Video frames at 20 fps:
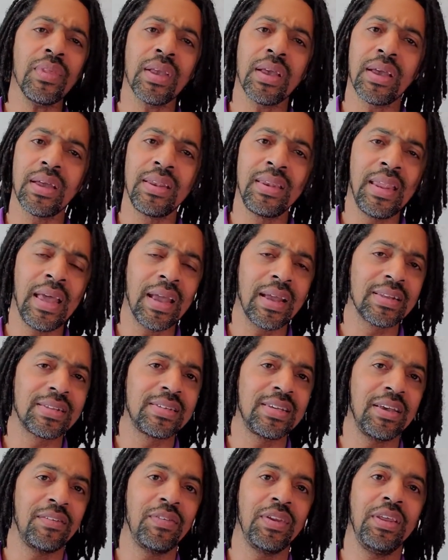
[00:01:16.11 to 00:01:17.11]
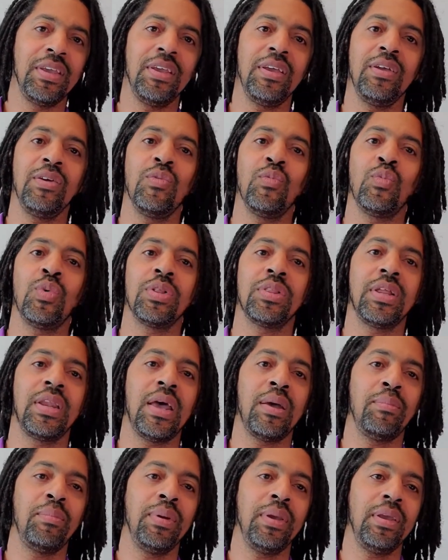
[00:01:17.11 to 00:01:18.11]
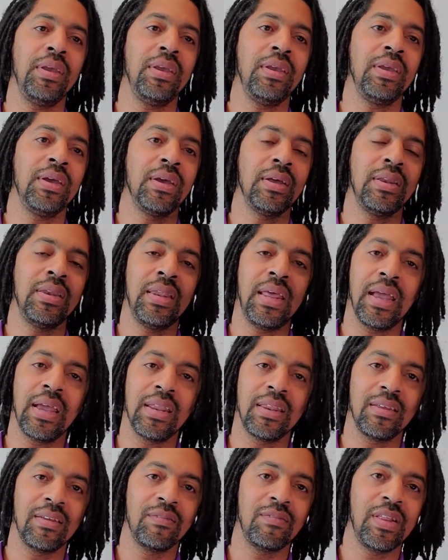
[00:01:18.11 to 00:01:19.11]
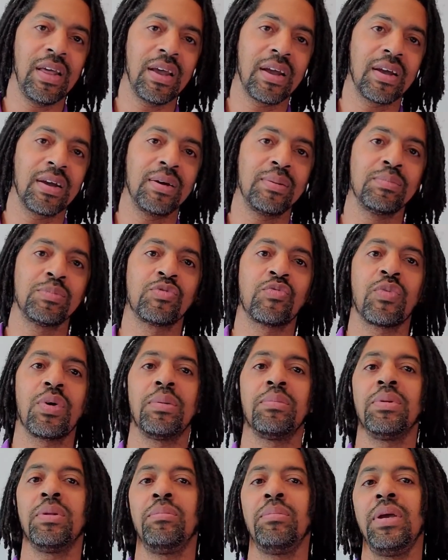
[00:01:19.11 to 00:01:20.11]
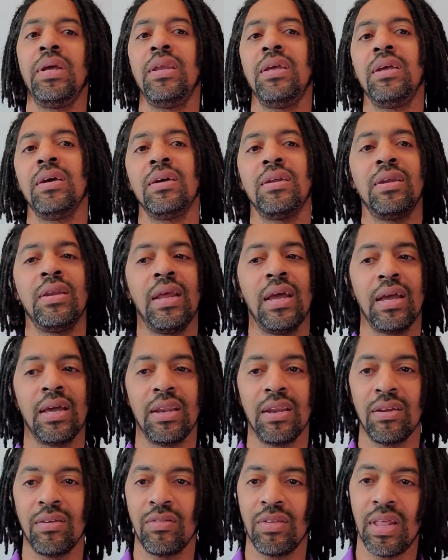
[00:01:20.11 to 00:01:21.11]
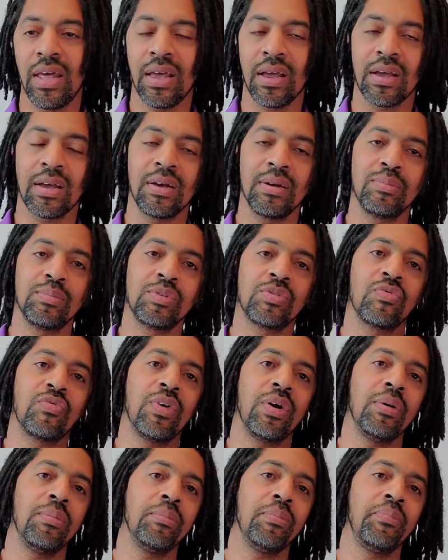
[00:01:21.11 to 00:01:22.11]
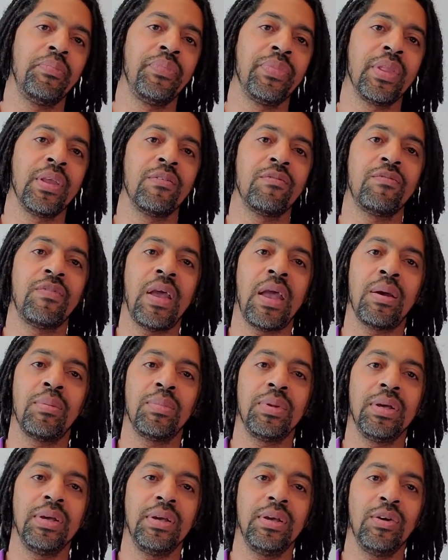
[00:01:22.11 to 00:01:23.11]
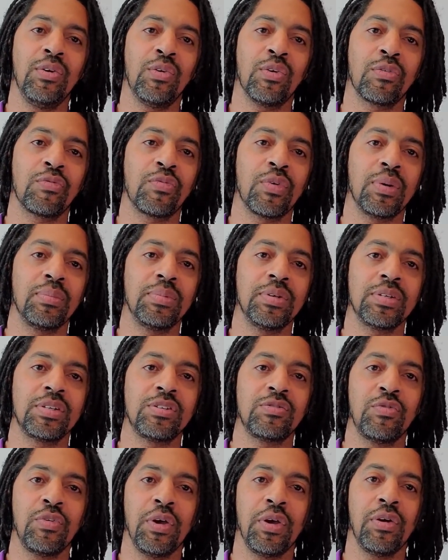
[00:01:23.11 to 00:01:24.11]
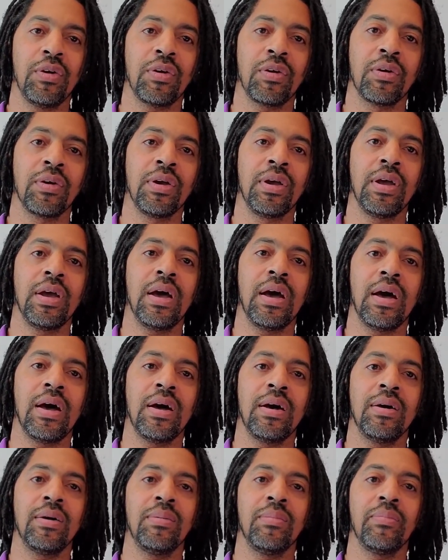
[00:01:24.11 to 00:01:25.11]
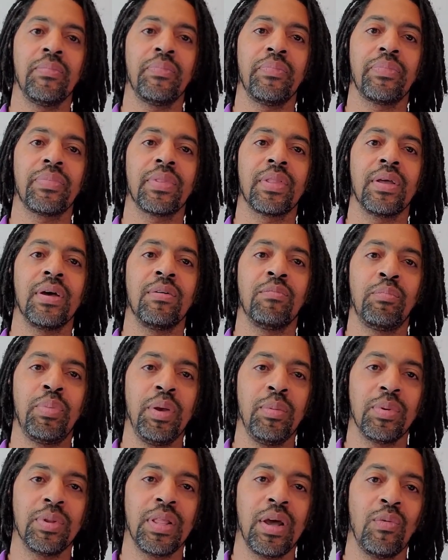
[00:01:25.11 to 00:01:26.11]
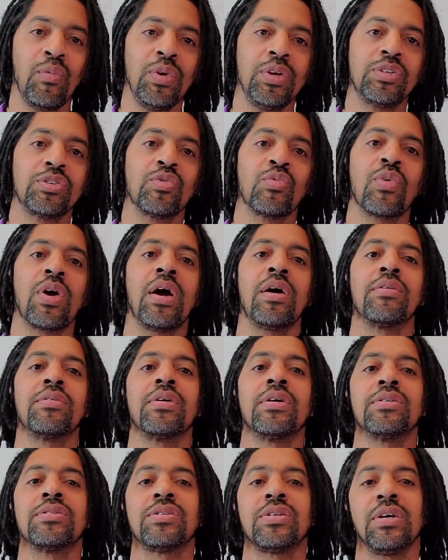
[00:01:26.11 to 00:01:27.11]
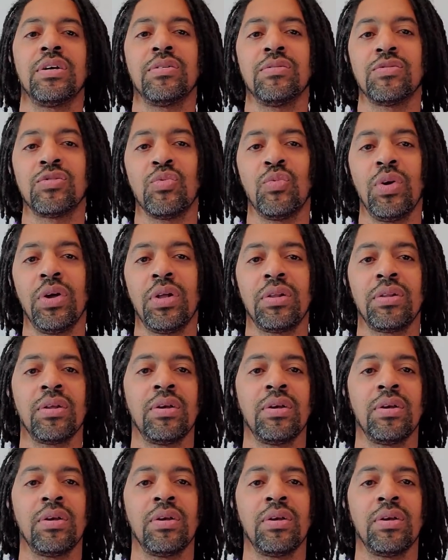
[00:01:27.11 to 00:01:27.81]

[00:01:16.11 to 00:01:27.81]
negativity, whether that be negative that comes from the media, negative that comes from family or from the sphere of people that we surround ourselves with.